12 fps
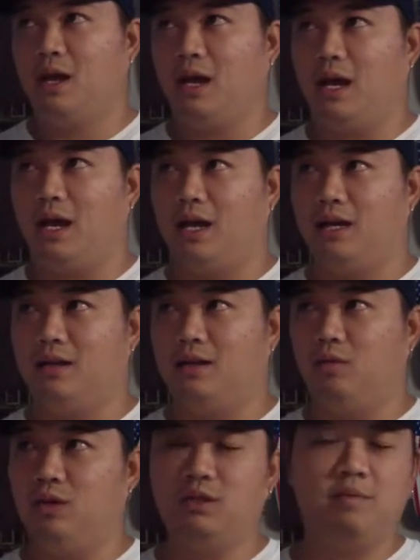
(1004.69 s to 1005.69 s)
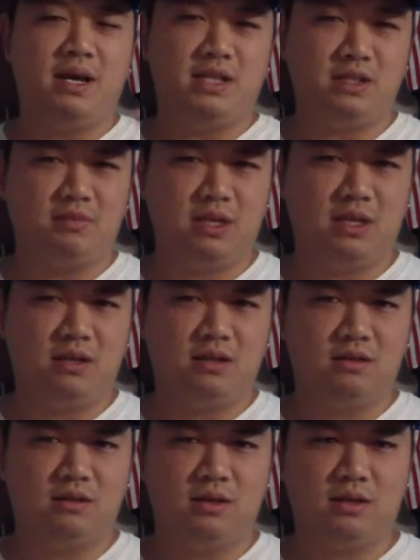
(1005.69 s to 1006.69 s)
and I wanted to make
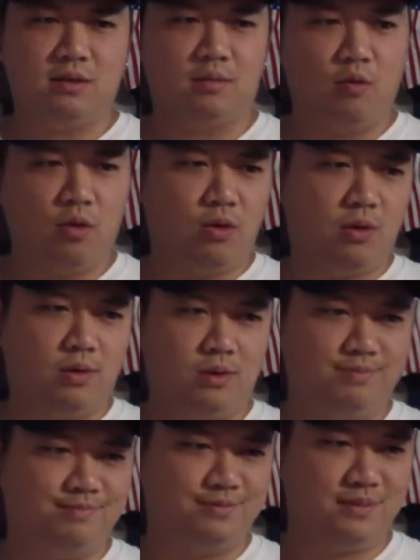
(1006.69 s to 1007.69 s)
something more.